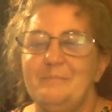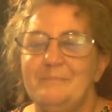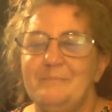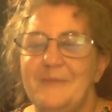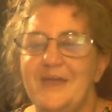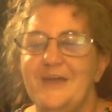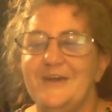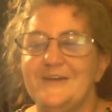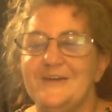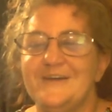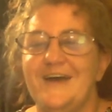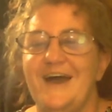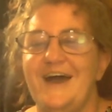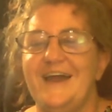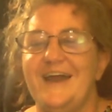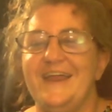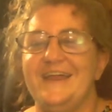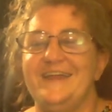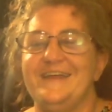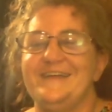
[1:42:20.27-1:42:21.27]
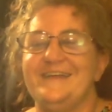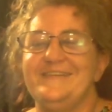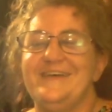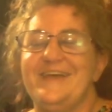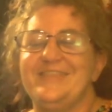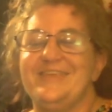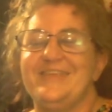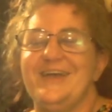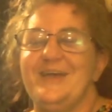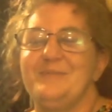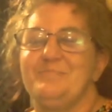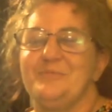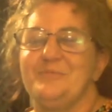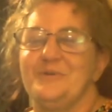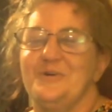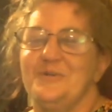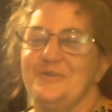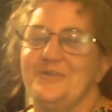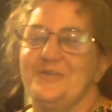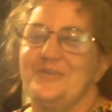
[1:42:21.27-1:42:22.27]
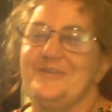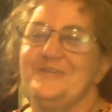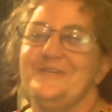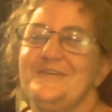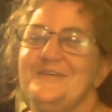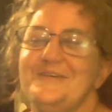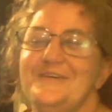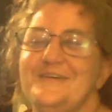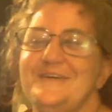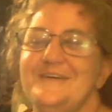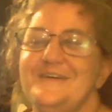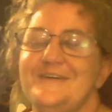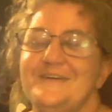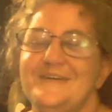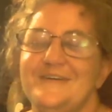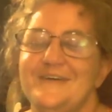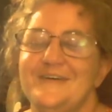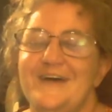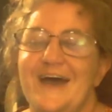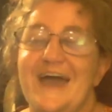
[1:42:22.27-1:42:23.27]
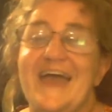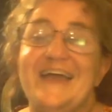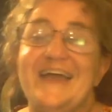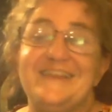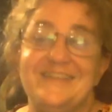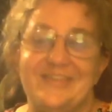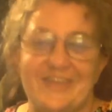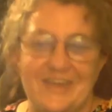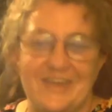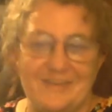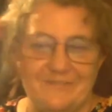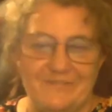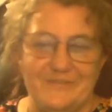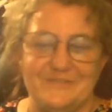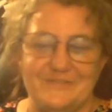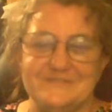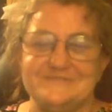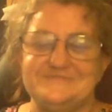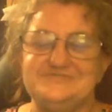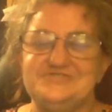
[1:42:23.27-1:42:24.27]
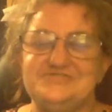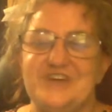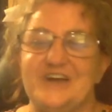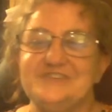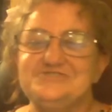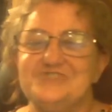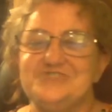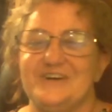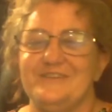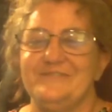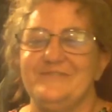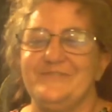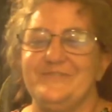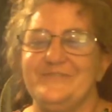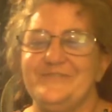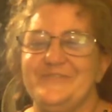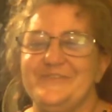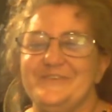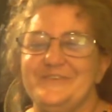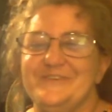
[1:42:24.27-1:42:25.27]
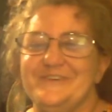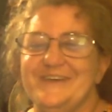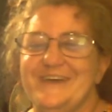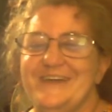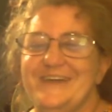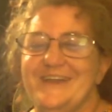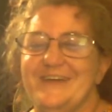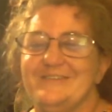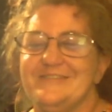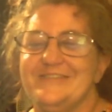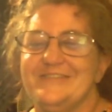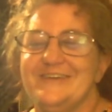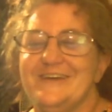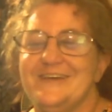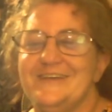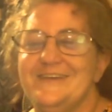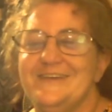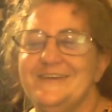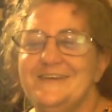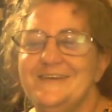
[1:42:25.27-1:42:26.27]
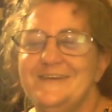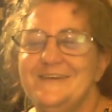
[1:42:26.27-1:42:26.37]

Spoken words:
Mare got it. That's April's. I had to think for Jaja and everything.